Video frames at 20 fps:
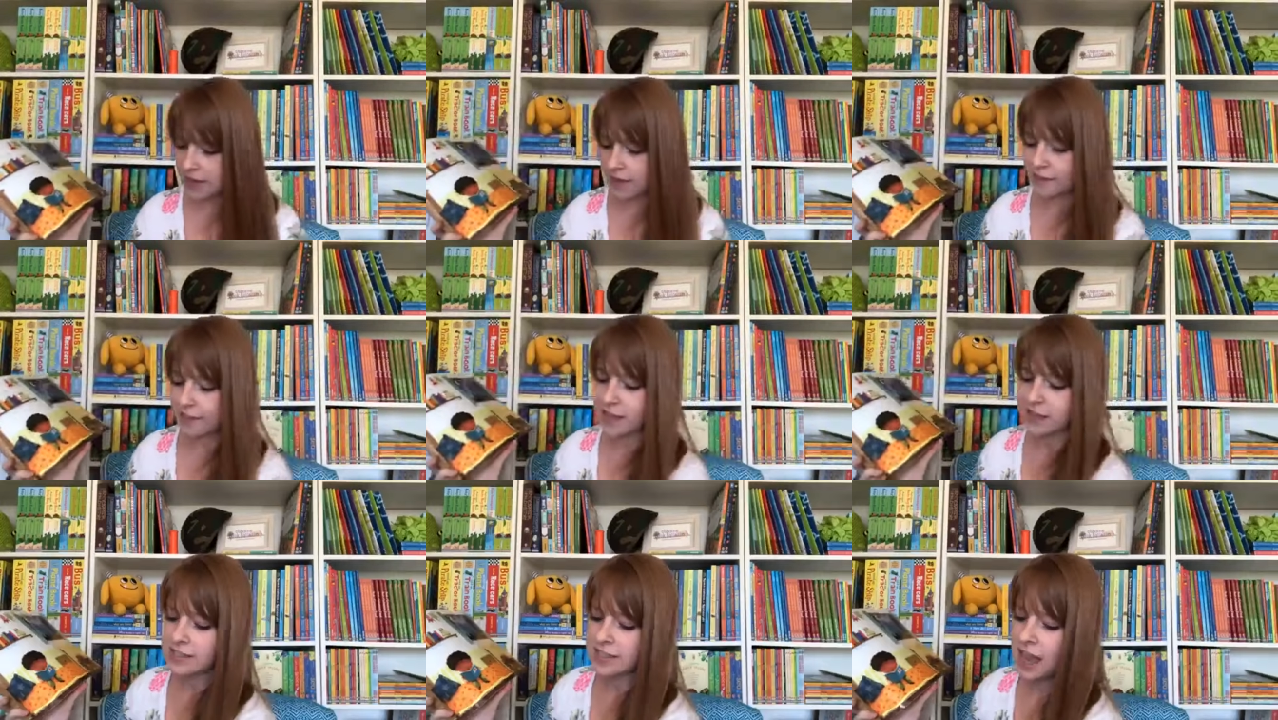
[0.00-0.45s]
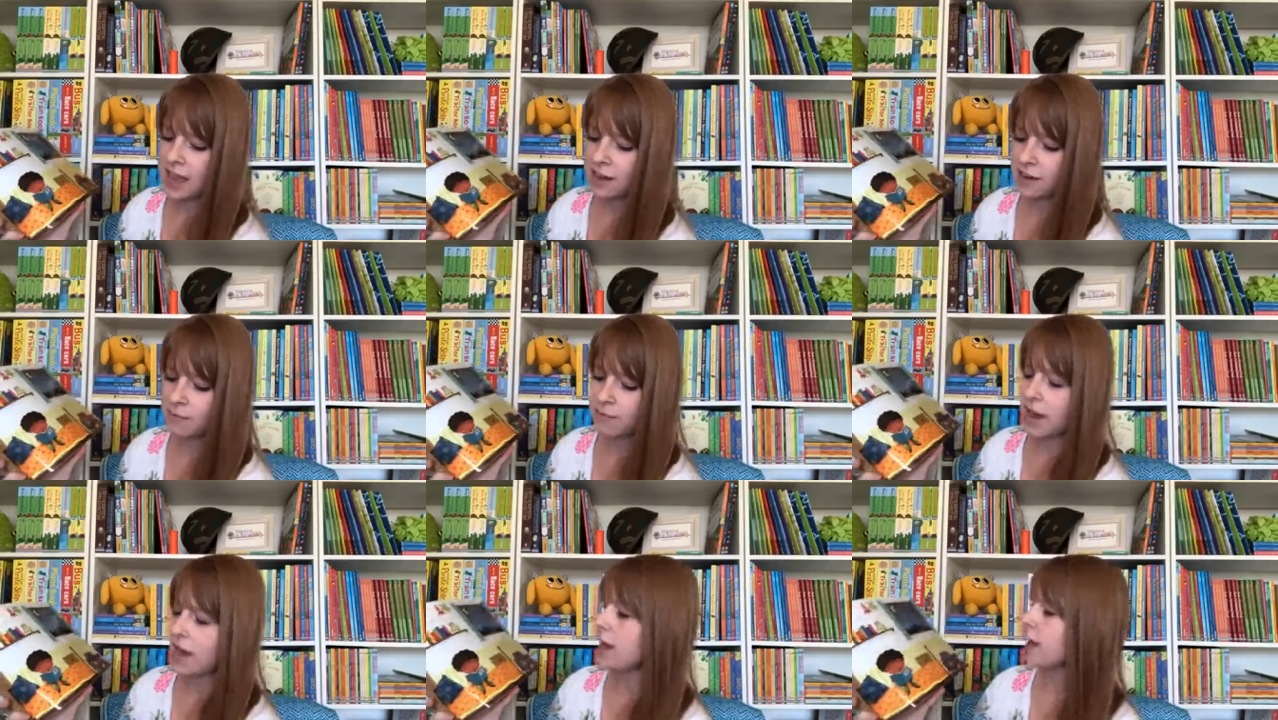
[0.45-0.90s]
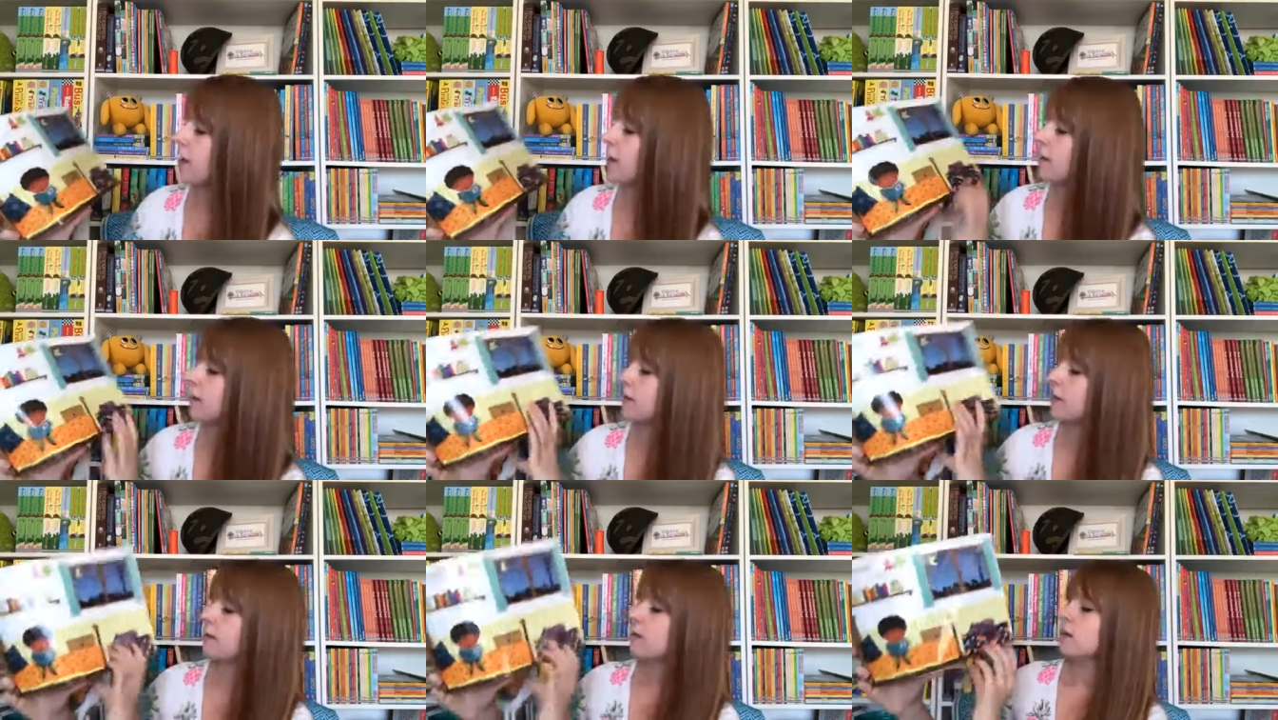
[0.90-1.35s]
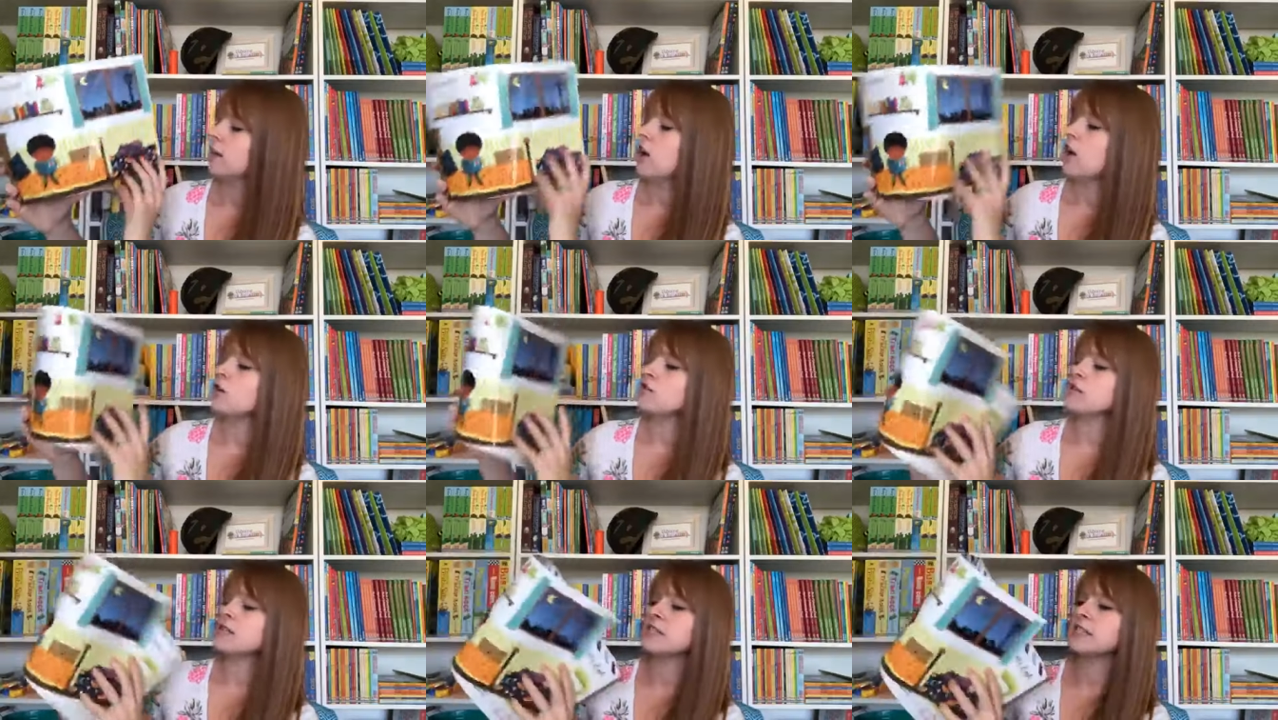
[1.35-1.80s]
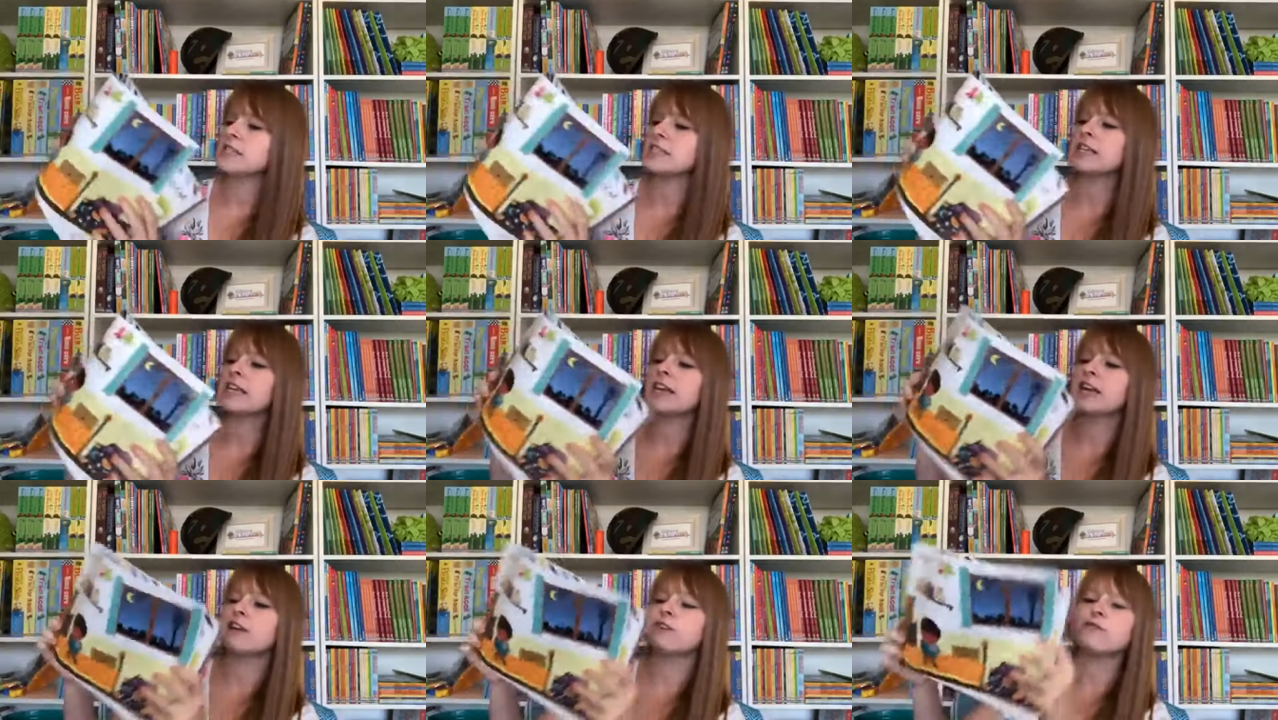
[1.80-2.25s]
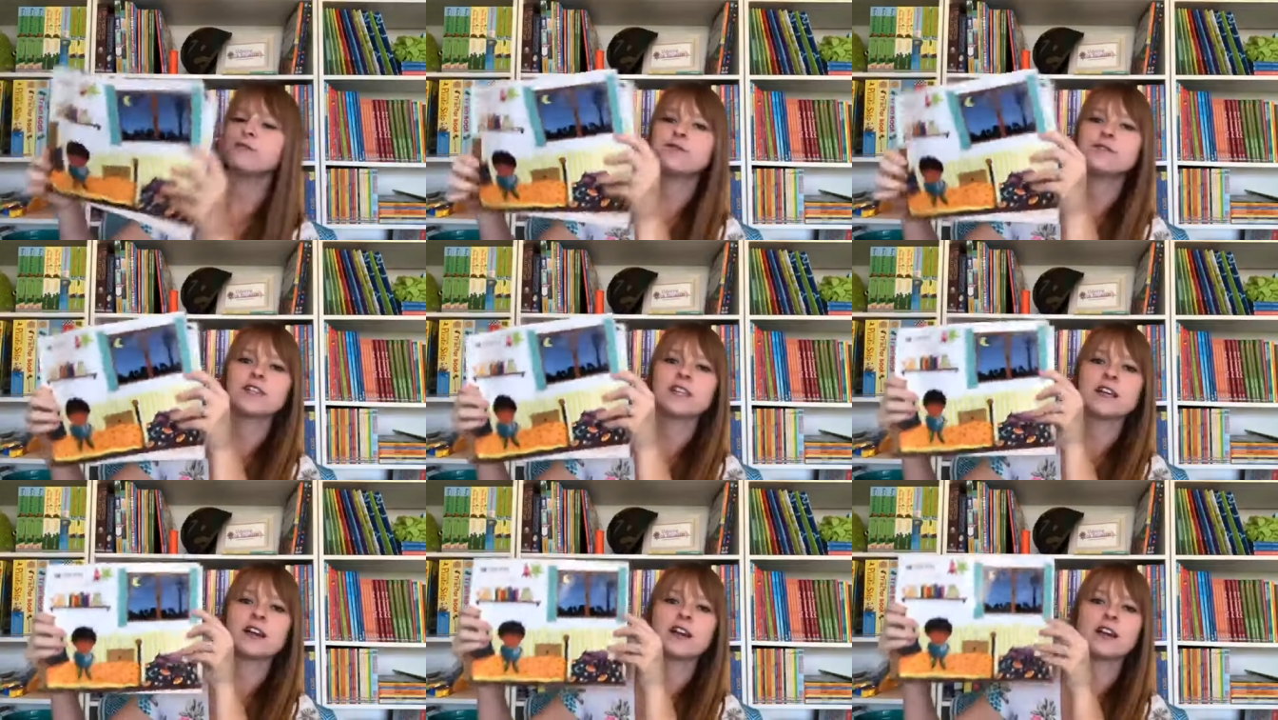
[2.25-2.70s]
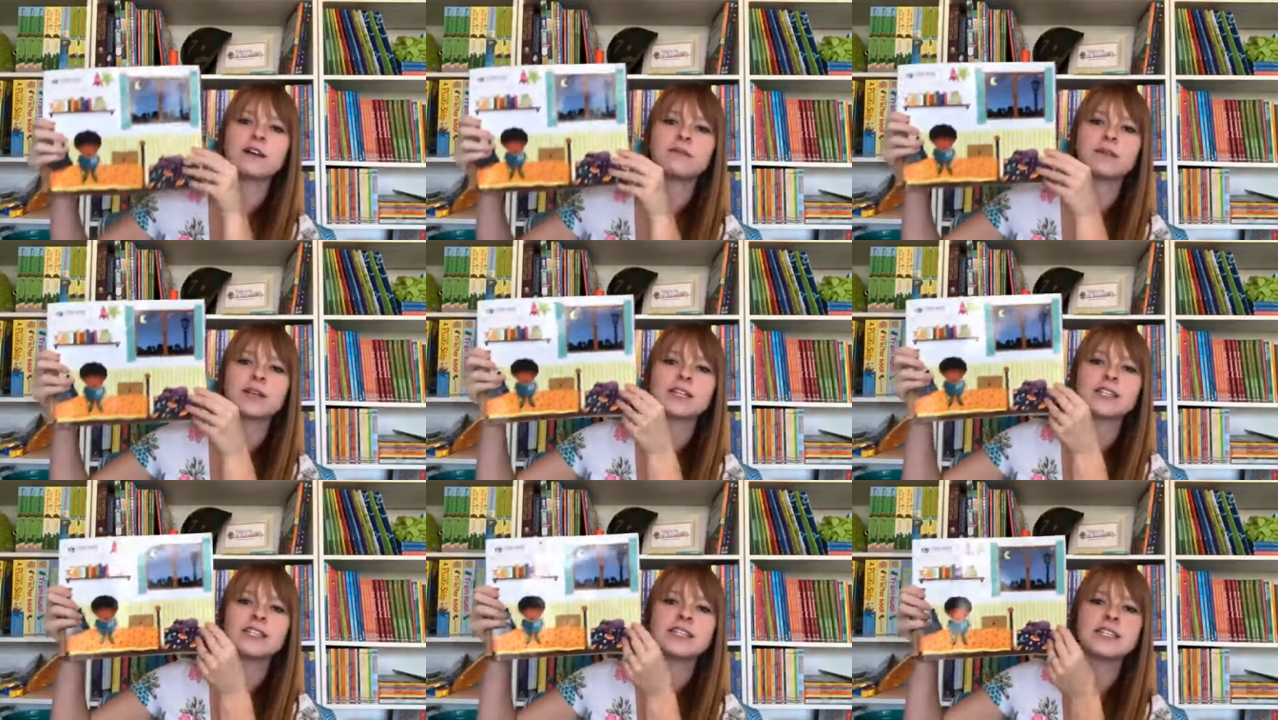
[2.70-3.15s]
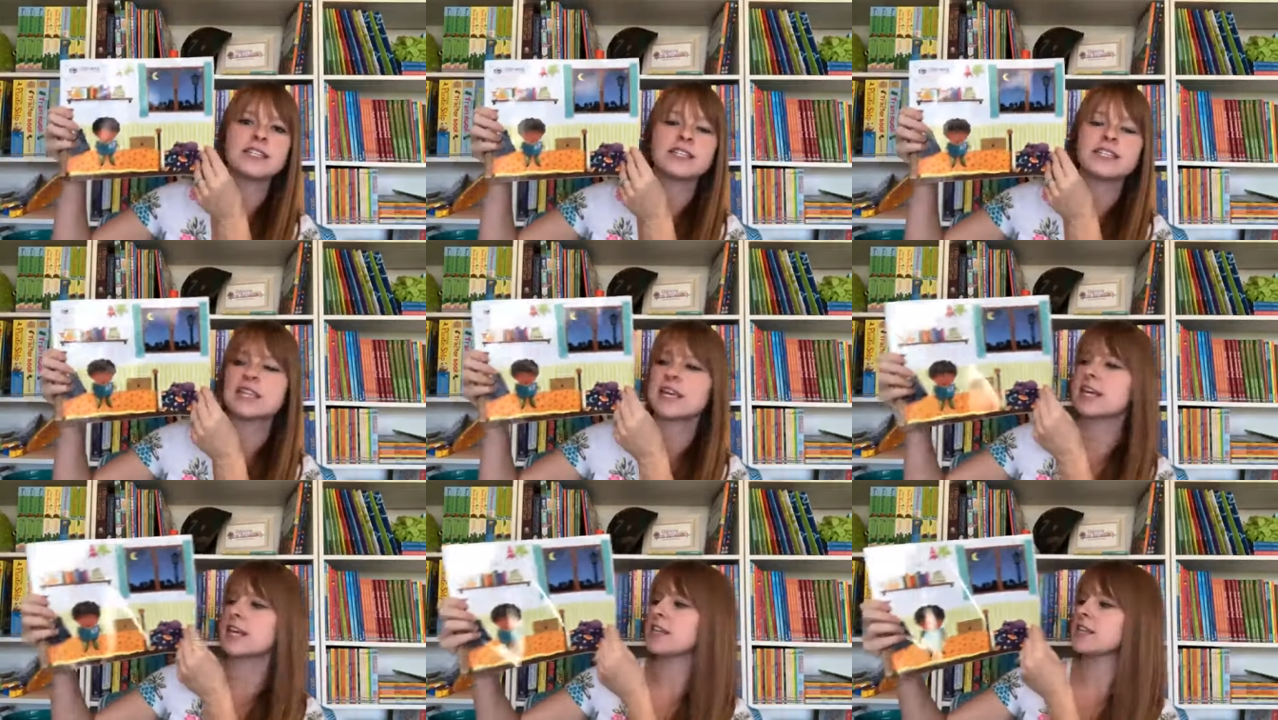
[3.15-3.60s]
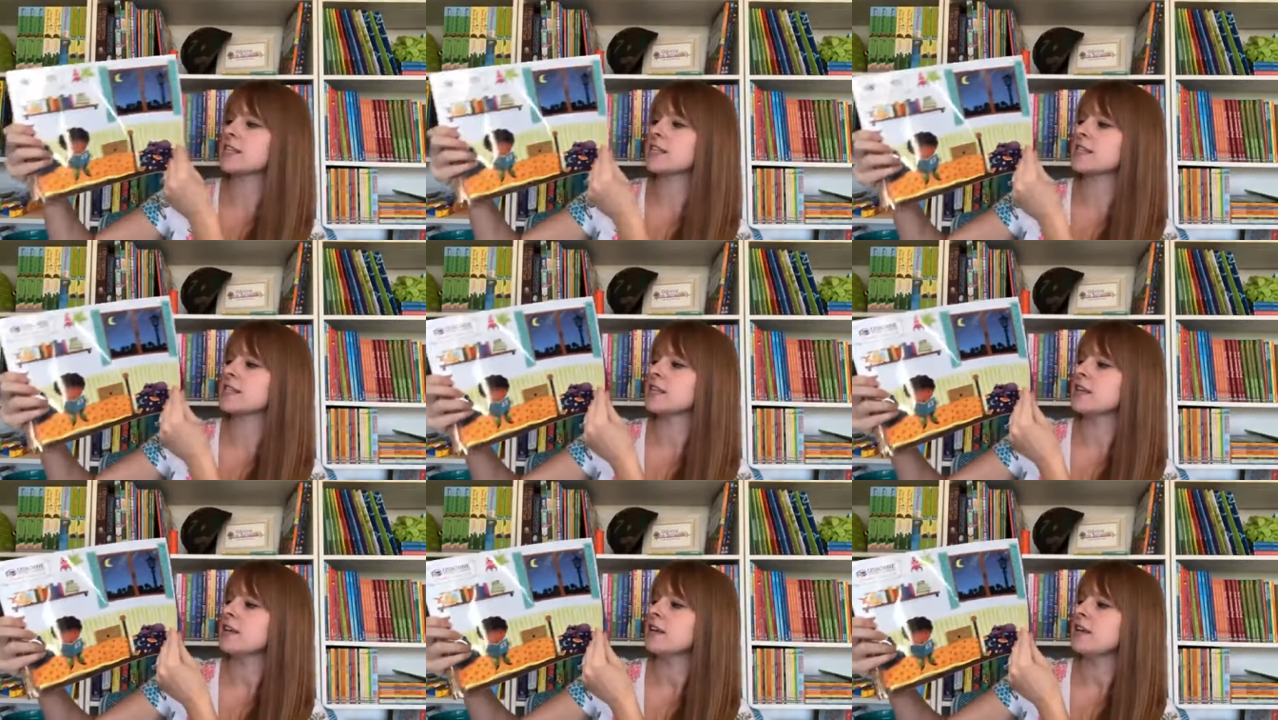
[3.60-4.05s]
That's kind of my hostess gift because um, these things